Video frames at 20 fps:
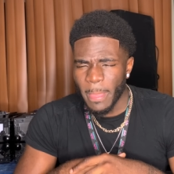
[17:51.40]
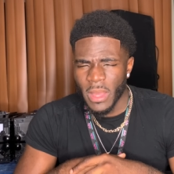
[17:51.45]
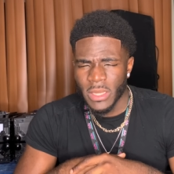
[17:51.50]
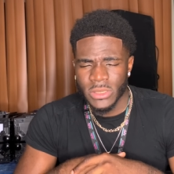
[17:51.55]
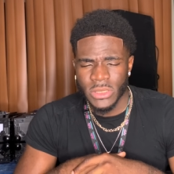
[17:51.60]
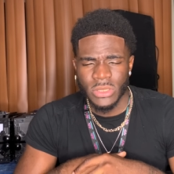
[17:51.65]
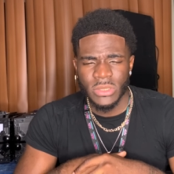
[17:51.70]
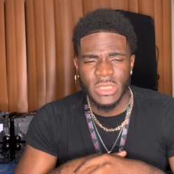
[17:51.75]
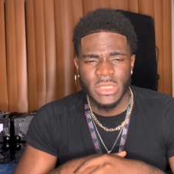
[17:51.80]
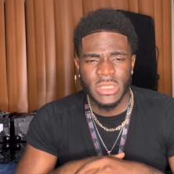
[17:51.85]

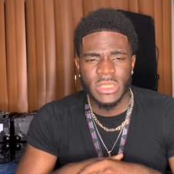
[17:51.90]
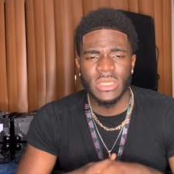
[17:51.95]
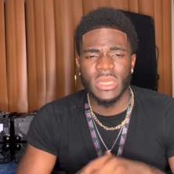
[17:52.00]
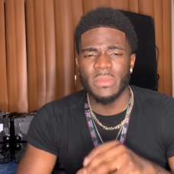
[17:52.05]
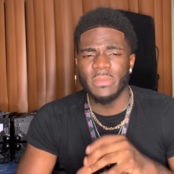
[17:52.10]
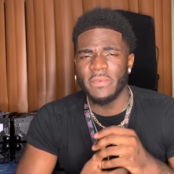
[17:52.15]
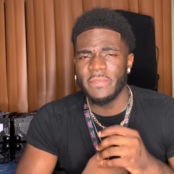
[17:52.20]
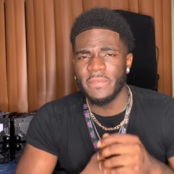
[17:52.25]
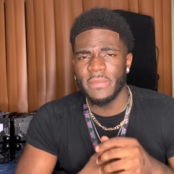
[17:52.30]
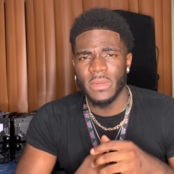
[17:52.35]
So this is
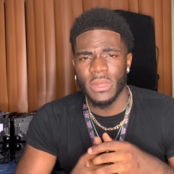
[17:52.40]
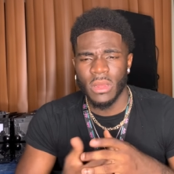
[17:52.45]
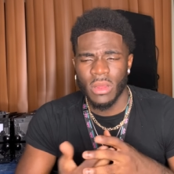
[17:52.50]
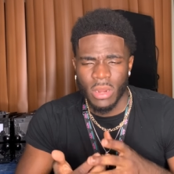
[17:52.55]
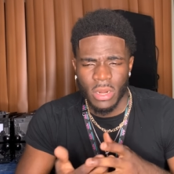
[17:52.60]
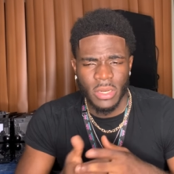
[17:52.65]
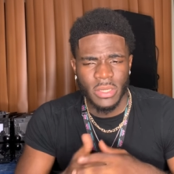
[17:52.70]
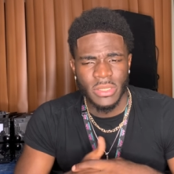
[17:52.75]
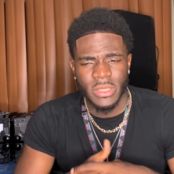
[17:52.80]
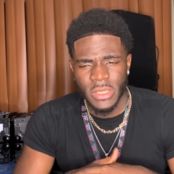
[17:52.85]
coming from the
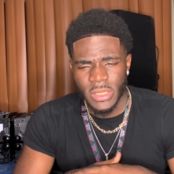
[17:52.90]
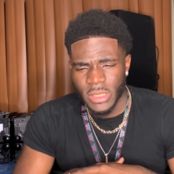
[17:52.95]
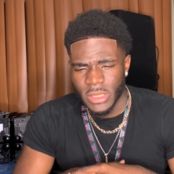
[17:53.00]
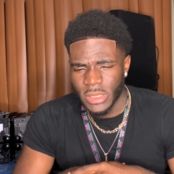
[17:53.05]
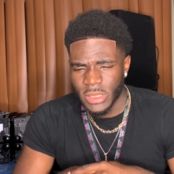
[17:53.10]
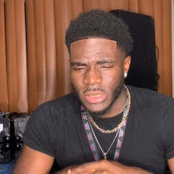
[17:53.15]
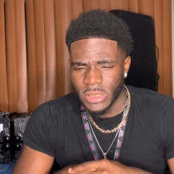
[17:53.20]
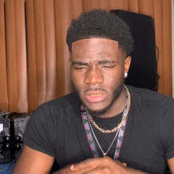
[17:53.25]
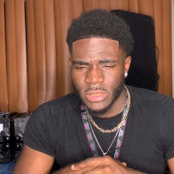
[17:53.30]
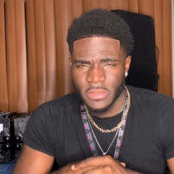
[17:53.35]
heart,
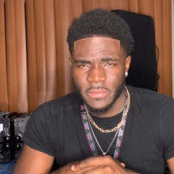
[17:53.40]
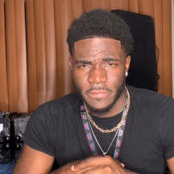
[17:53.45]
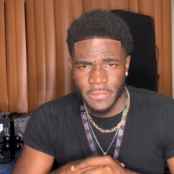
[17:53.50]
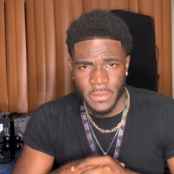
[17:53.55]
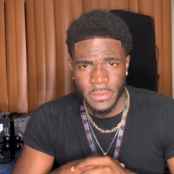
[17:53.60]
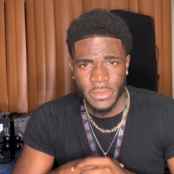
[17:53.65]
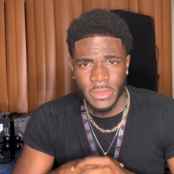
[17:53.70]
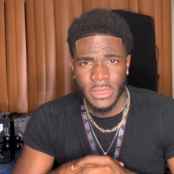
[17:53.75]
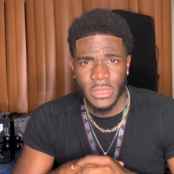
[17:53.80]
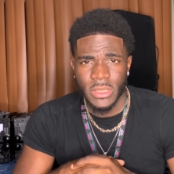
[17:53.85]
you feel
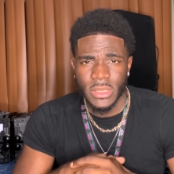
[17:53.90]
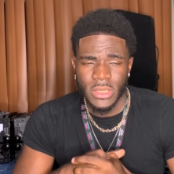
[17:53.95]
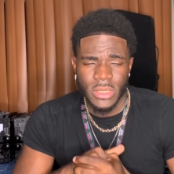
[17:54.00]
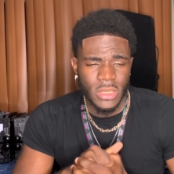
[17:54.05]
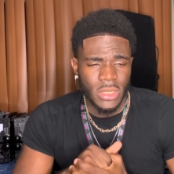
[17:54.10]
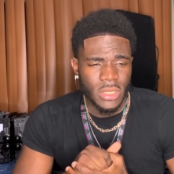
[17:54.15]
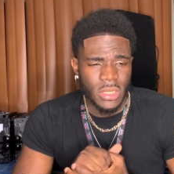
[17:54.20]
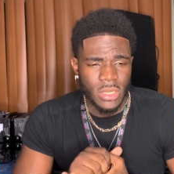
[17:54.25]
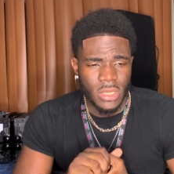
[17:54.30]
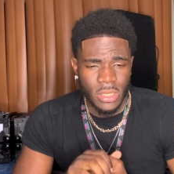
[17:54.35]

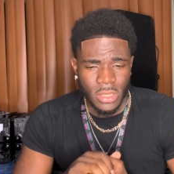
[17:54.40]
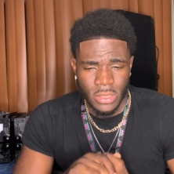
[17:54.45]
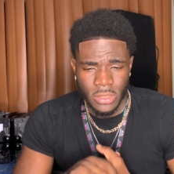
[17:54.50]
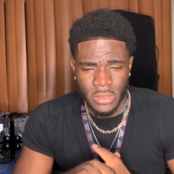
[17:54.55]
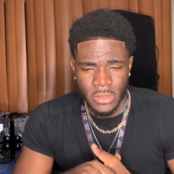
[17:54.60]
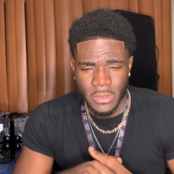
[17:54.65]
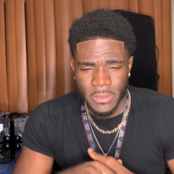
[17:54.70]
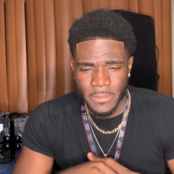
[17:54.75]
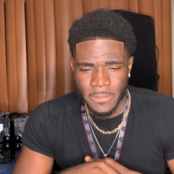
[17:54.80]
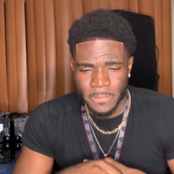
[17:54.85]

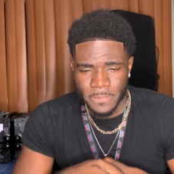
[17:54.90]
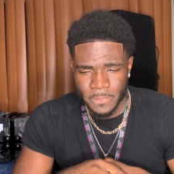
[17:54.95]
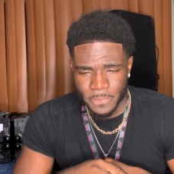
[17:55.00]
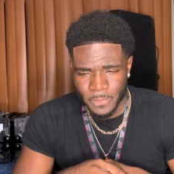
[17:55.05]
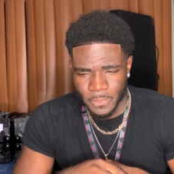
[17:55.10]
me?